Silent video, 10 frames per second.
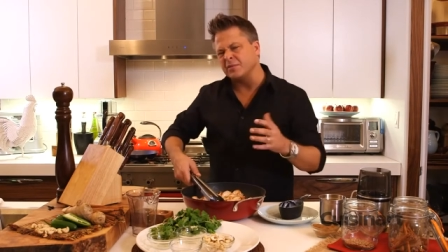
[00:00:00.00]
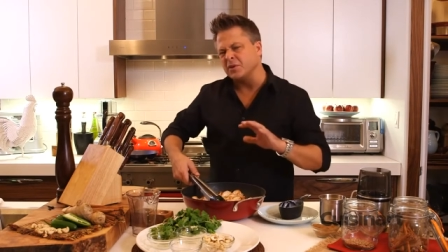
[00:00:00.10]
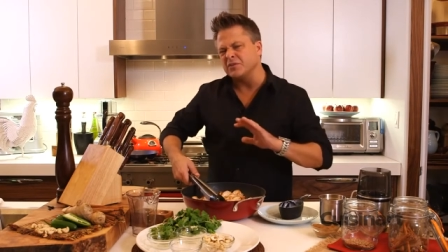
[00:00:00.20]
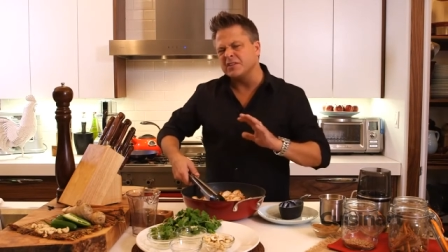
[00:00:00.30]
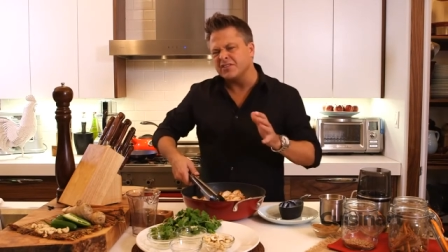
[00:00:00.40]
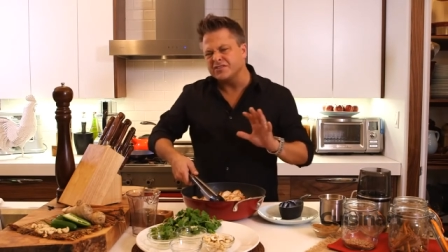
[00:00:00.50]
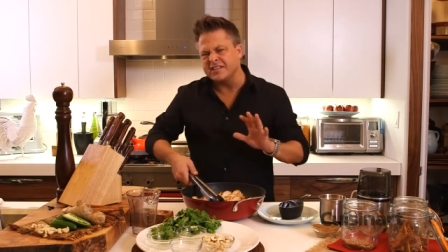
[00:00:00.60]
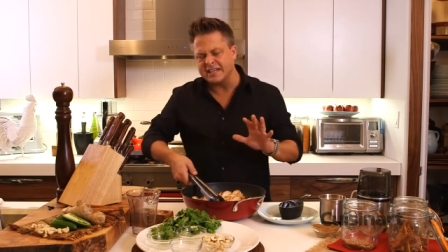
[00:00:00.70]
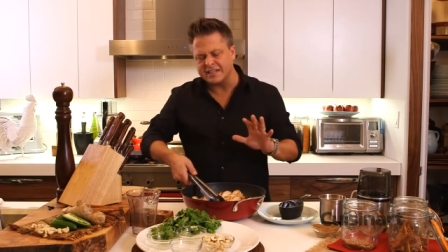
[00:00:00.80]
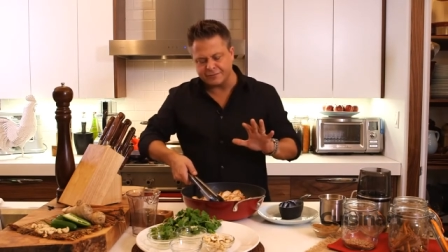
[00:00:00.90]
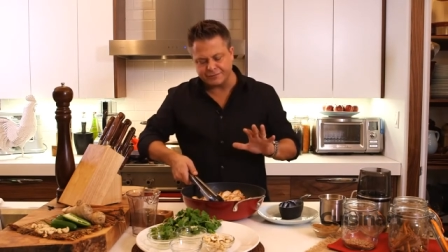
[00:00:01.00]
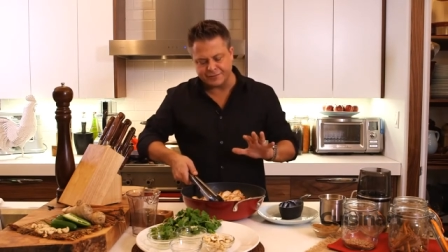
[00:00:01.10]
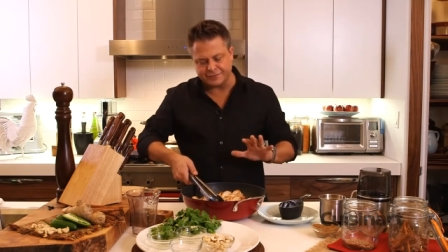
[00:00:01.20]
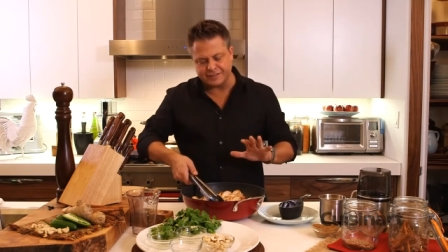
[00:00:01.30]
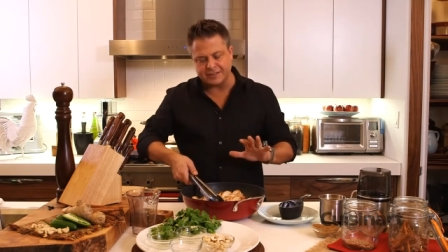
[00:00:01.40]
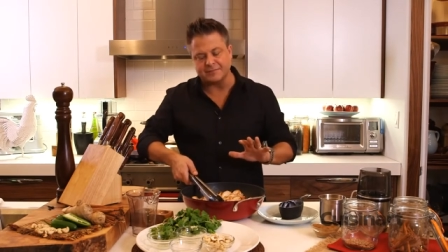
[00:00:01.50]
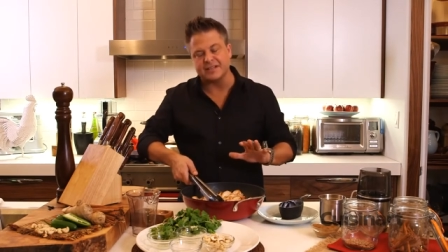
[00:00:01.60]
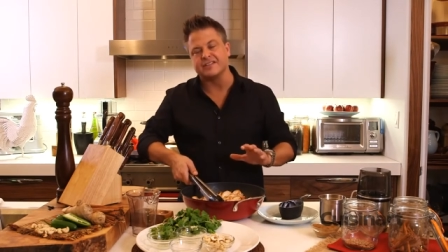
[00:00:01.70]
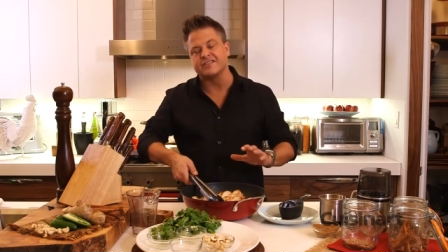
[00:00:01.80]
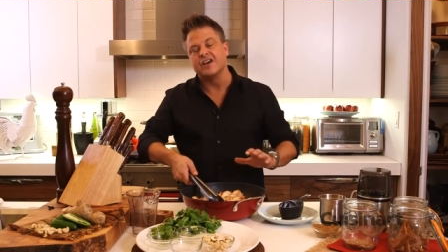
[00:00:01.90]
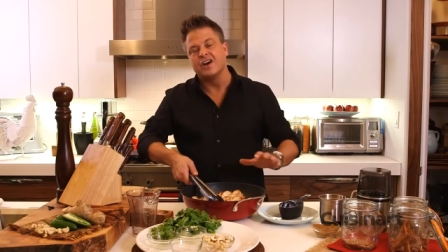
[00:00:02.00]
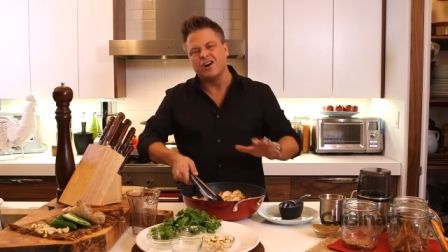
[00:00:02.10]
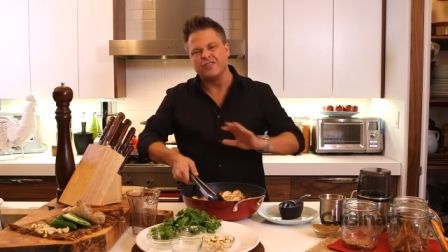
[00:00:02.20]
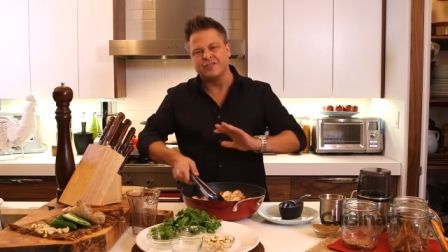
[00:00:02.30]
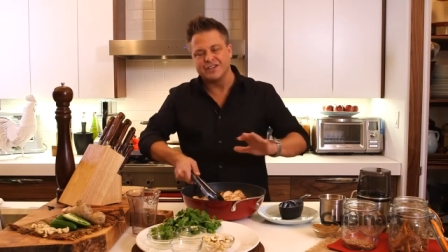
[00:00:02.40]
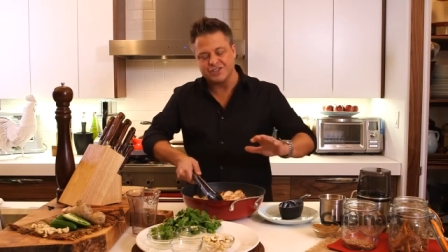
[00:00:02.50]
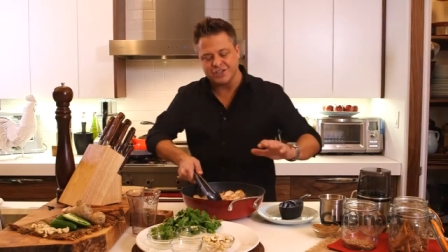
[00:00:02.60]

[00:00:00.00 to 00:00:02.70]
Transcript: about another 10 to 15 minutes, I'll finish